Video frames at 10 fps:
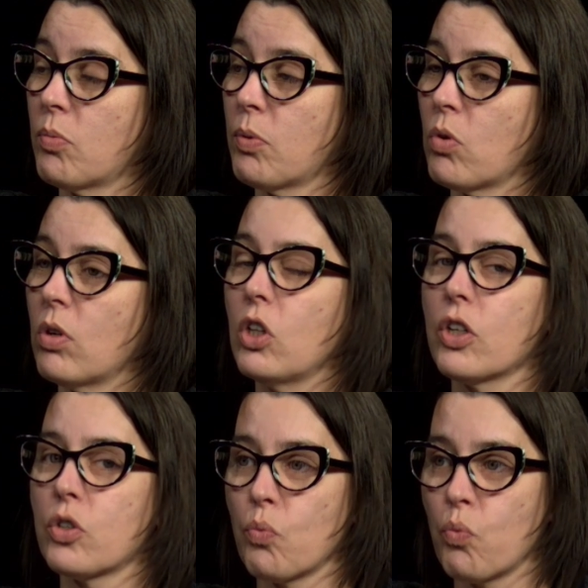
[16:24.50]
super cool. It
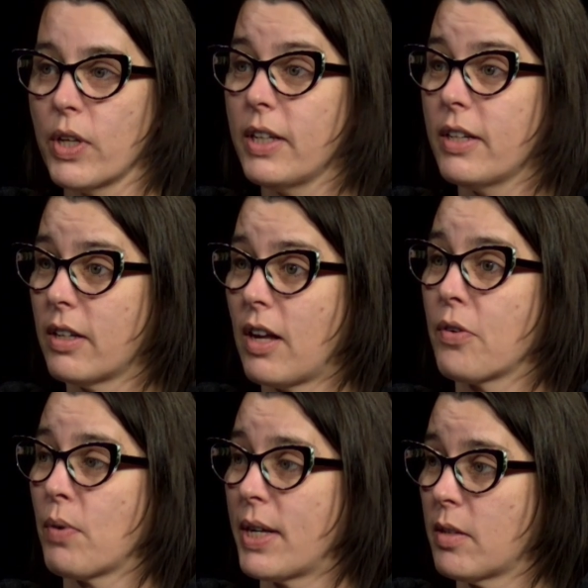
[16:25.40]
looks really good on
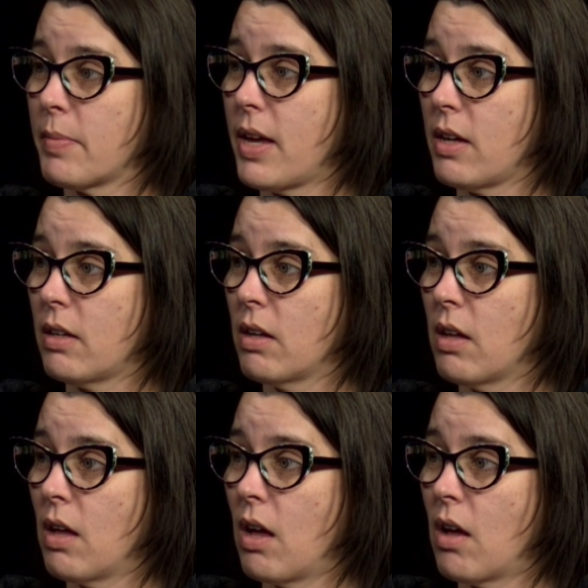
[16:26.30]
a resume
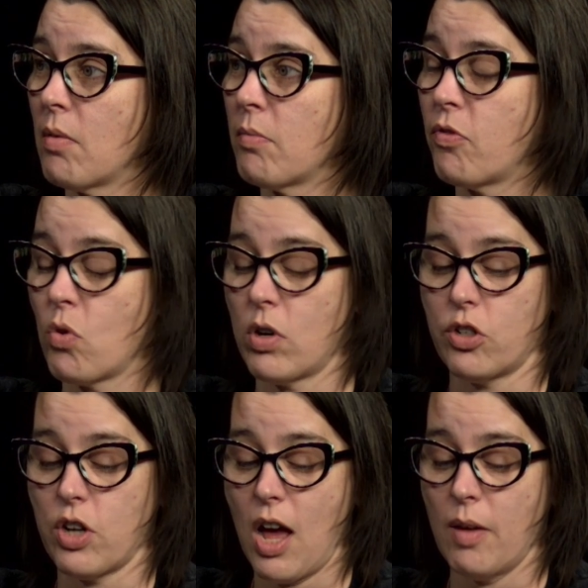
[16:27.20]
for
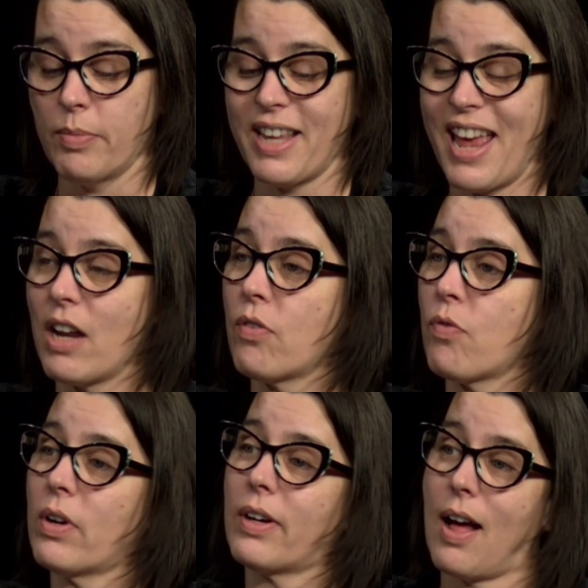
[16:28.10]
jobs and
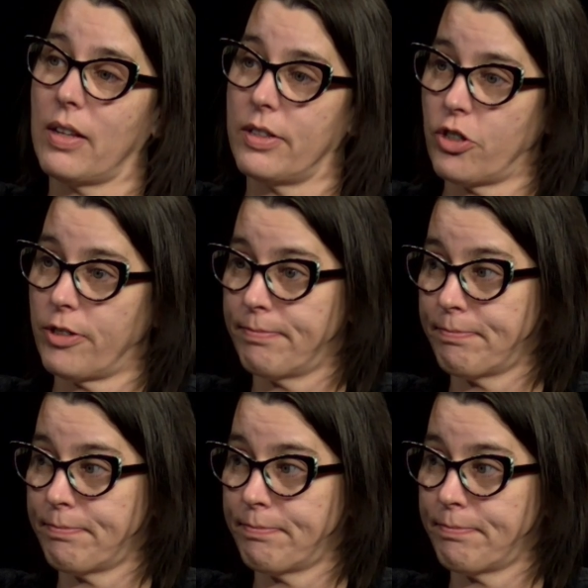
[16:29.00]
for college.